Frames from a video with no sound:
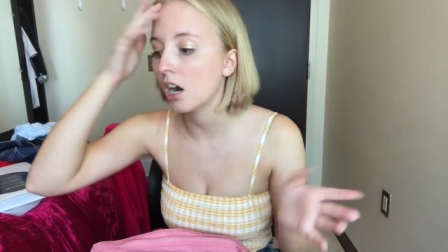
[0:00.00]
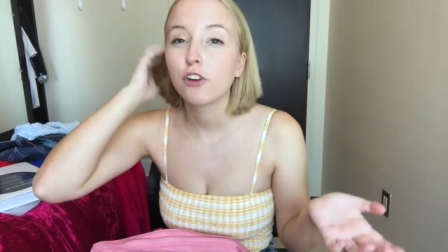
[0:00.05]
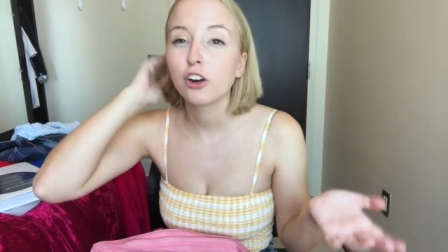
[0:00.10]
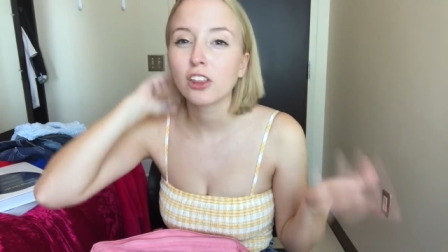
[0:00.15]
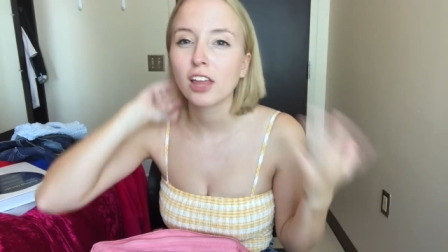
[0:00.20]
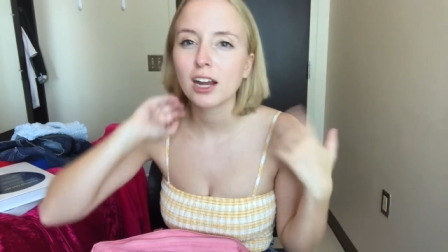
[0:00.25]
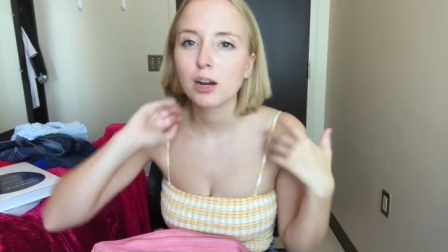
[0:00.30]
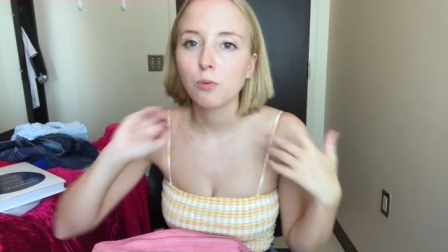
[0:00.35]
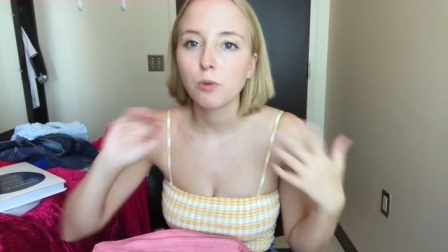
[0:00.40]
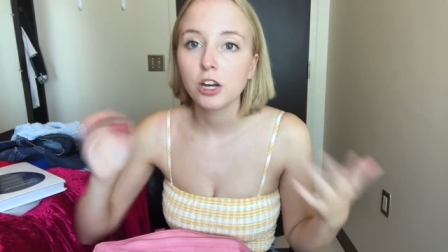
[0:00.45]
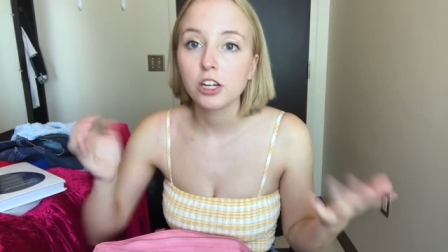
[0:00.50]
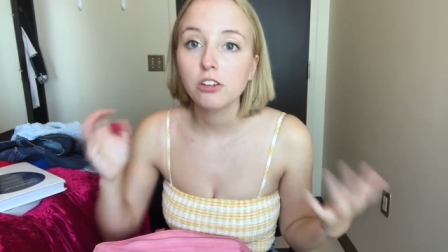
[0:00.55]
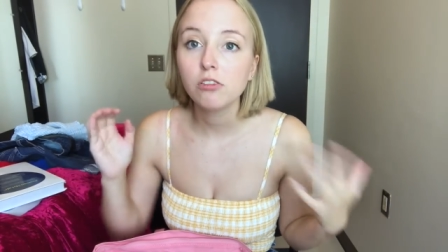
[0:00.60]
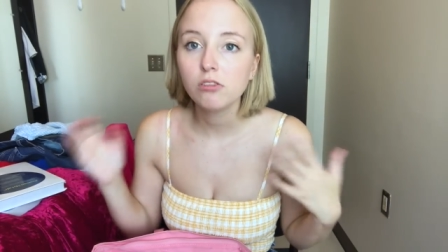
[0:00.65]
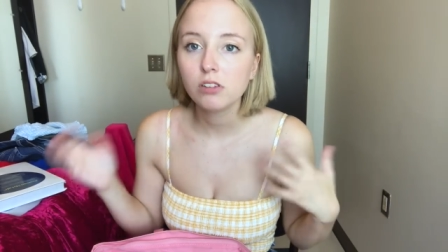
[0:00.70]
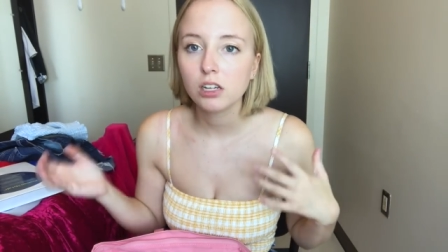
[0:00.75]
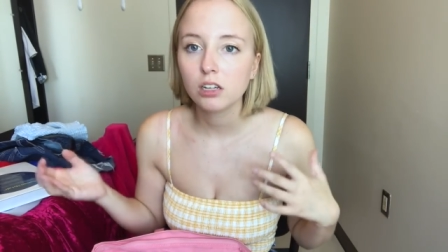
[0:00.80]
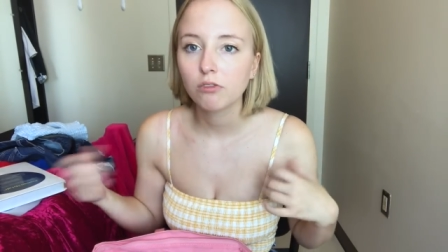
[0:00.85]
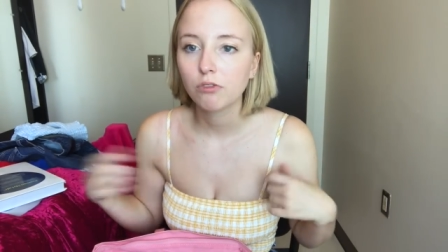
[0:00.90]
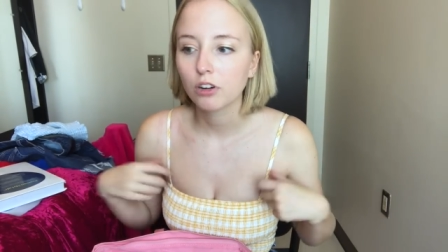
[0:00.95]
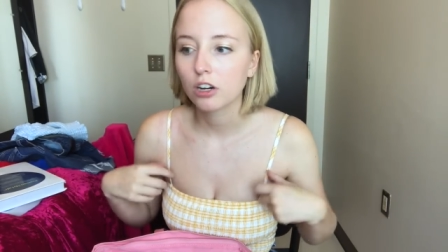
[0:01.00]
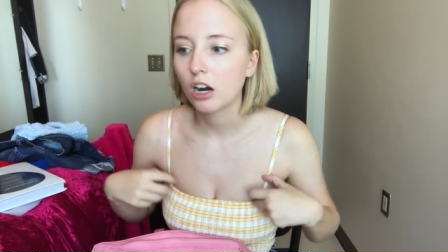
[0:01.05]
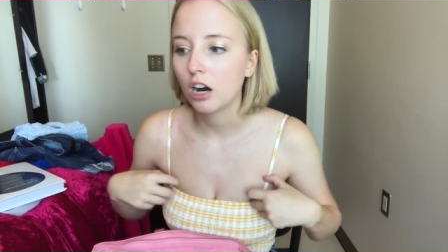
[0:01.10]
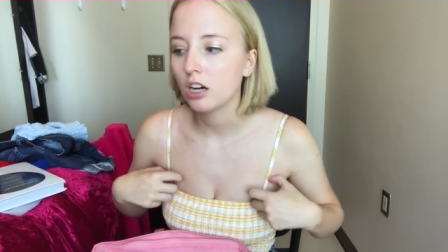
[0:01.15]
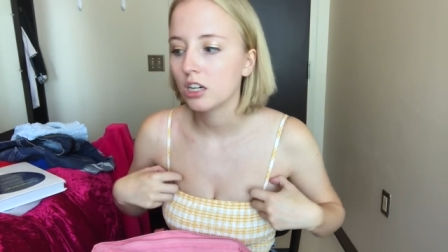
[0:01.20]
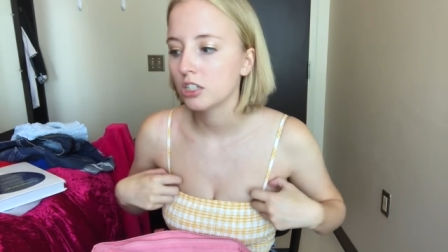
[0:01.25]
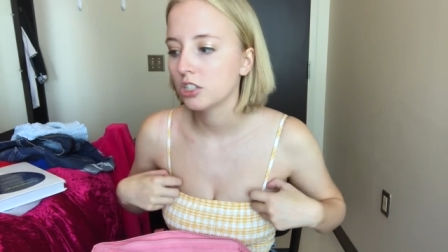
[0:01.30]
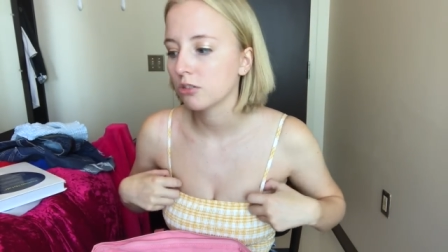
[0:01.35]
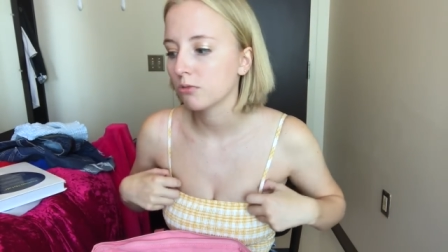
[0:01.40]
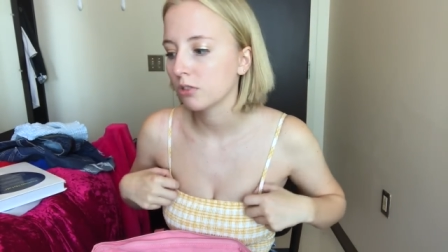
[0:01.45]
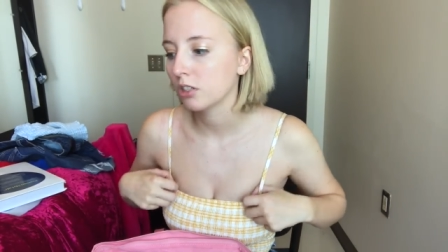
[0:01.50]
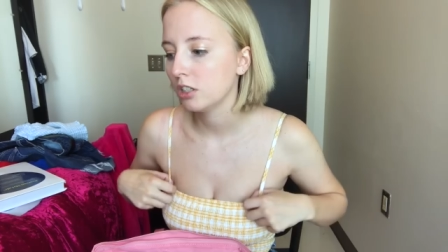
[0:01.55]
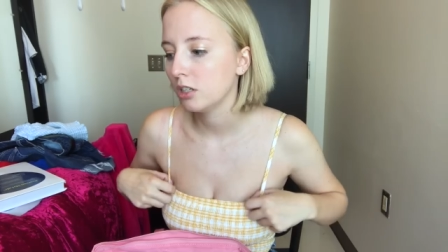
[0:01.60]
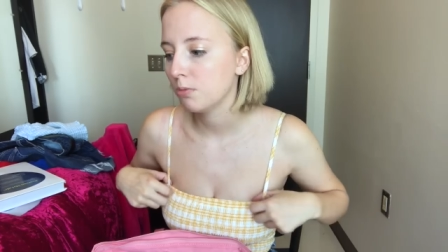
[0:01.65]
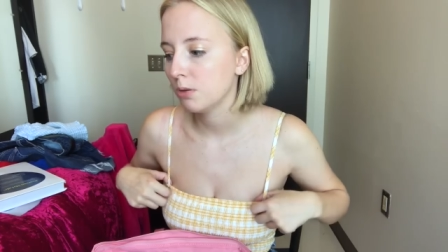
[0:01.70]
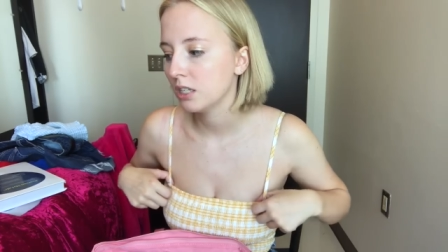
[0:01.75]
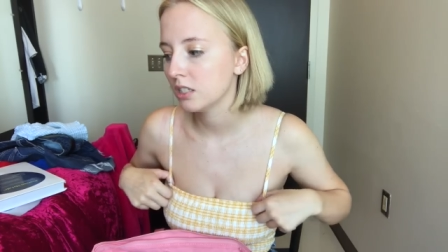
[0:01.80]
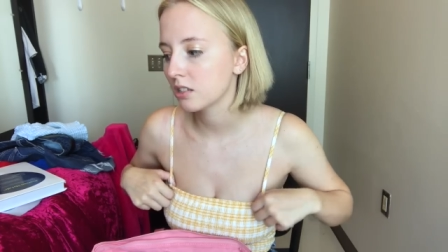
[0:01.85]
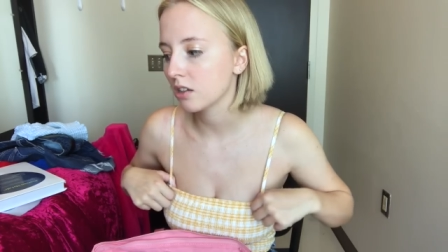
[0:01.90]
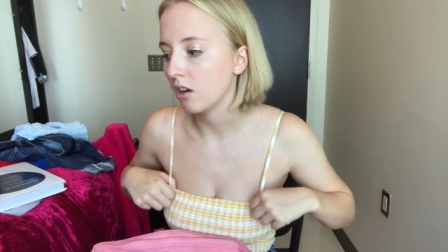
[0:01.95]
For like what you need for college, it really
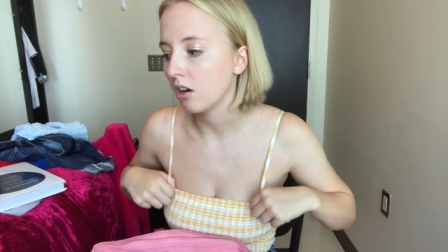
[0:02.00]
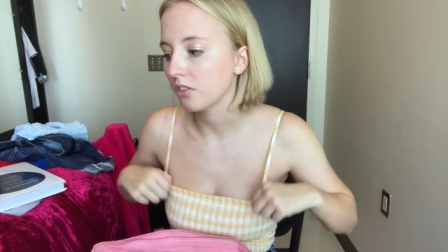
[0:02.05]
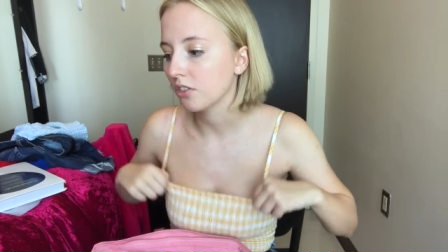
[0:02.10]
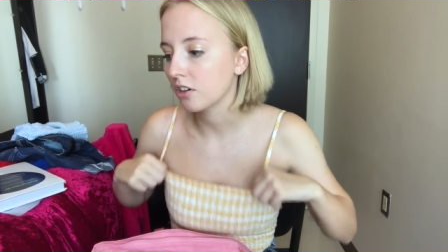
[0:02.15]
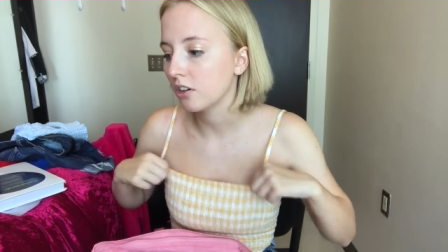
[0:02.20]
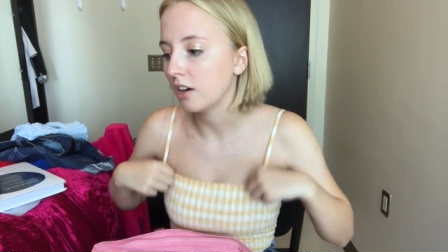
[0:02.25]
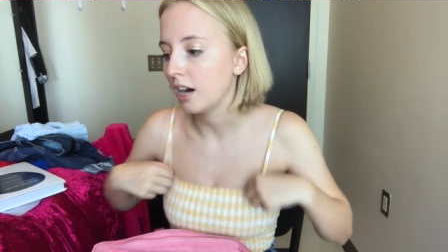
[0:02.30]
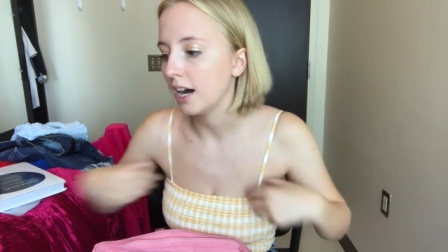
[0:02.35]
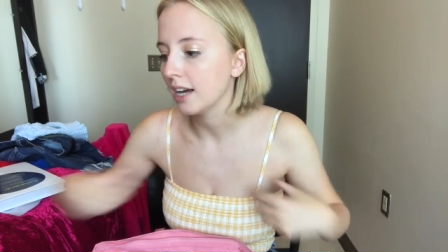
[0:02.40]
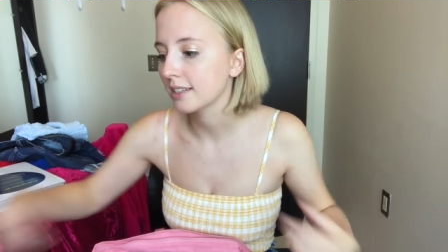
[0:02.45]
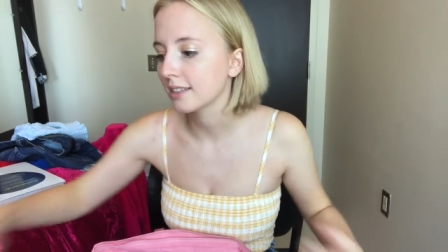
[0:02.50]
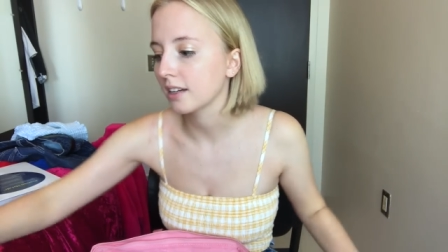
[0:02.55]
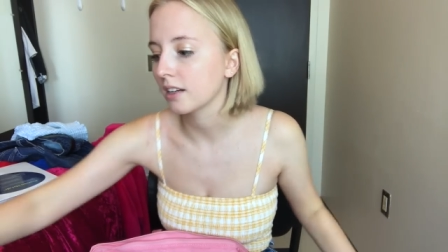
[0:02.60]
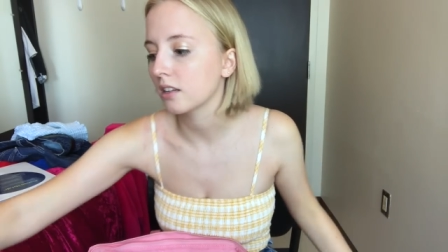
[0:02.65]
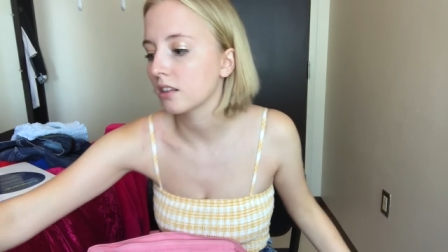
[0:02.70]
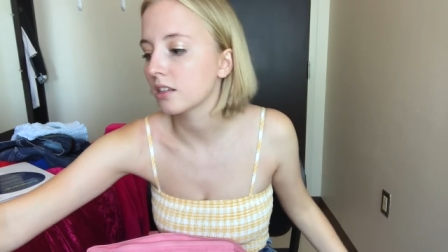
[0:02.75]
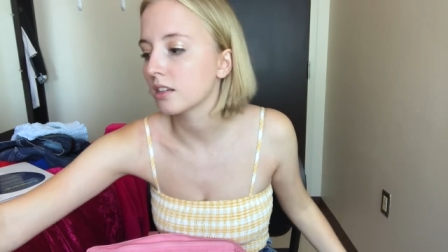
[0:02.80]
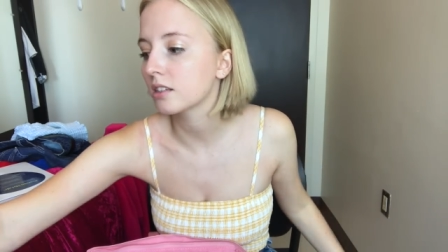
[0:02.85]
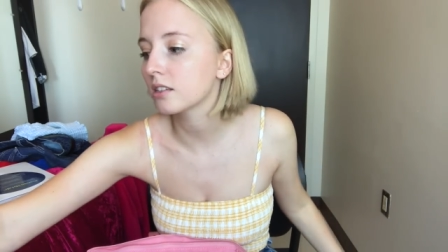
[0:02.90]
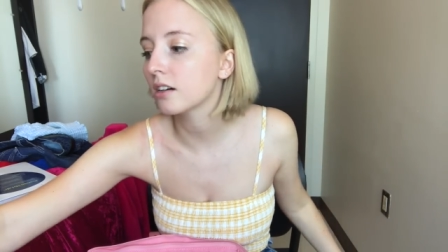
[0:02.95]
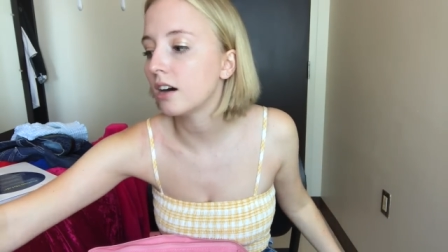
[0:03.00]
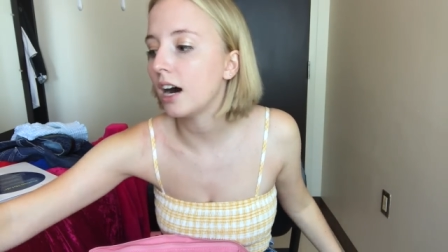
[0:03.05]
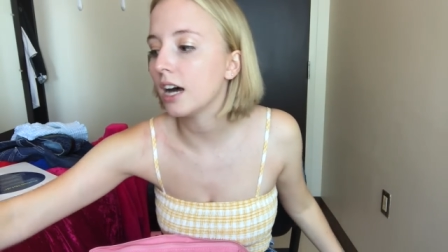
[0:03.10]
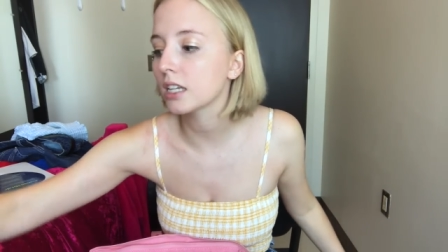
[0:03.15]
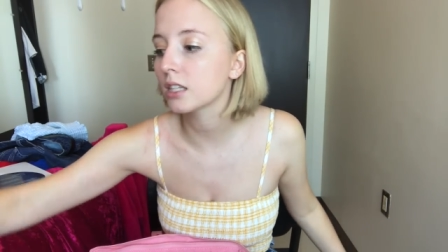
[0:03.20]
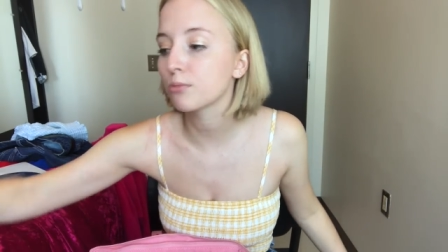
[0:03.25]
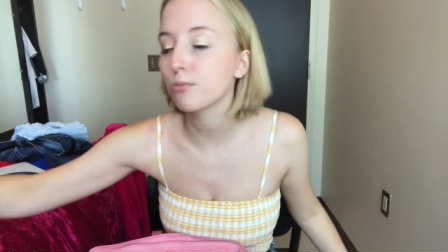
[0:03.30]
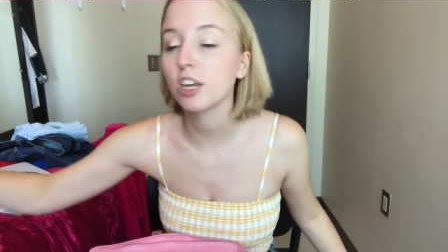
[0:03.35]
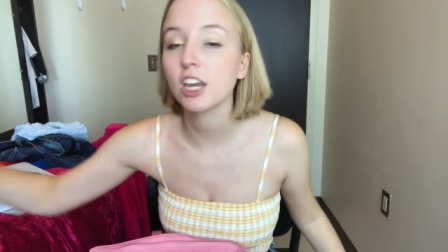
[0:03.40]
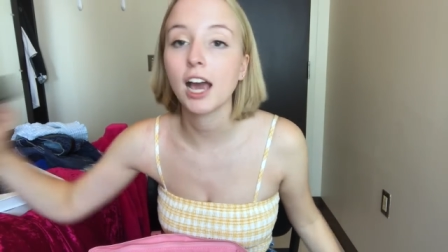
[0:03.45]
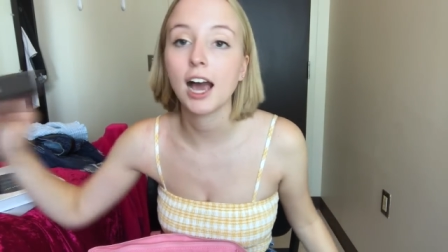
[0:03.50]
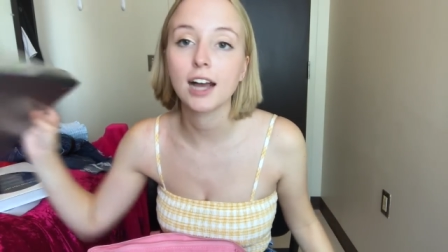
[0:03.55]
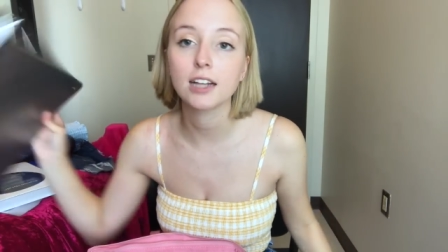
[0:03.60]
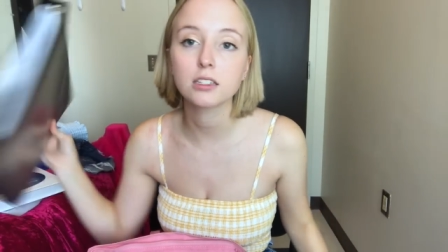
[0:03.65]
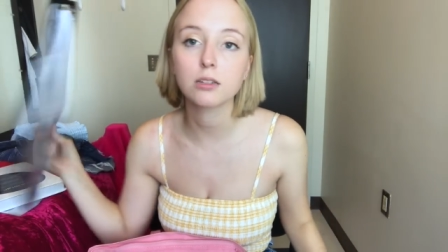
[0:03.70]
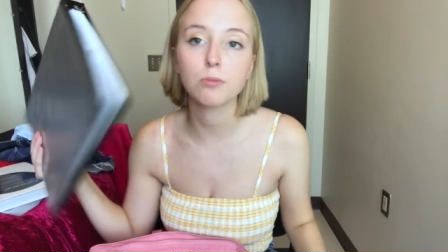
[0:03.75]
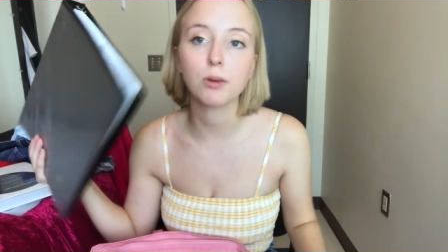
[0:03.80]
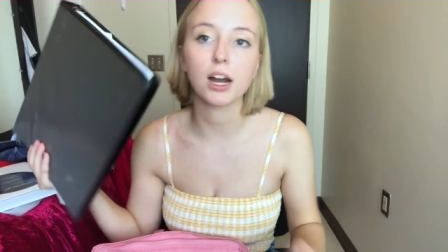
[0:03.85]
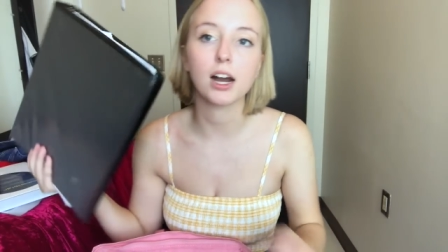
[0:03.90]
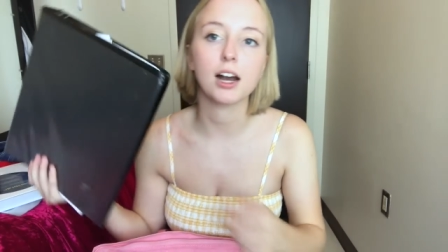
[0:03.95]
depends on the class. Like this class we
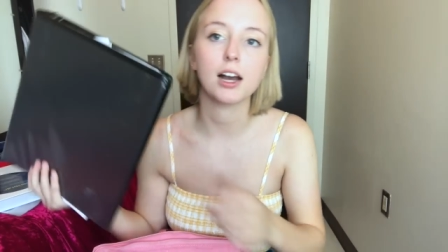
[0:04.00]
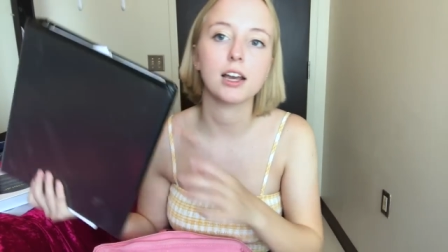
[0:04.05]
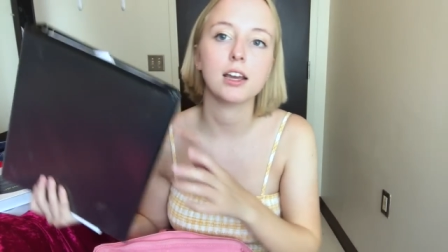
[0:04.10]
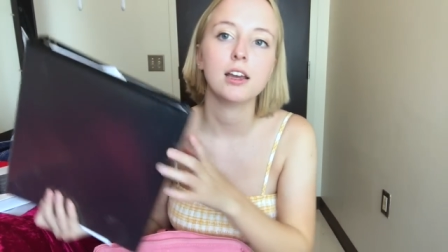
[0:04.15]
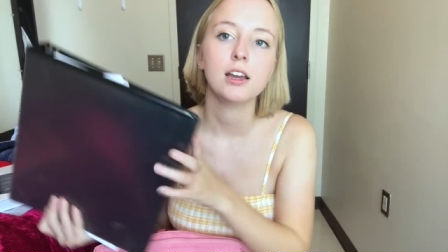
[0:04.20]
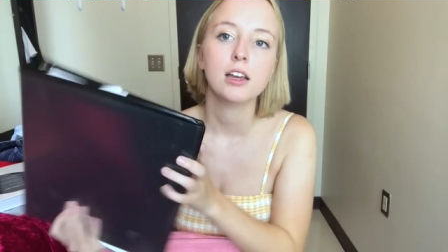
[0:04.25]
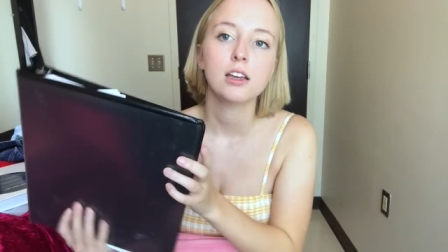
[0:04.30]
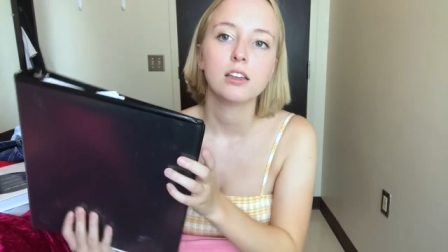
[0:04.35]
had to buy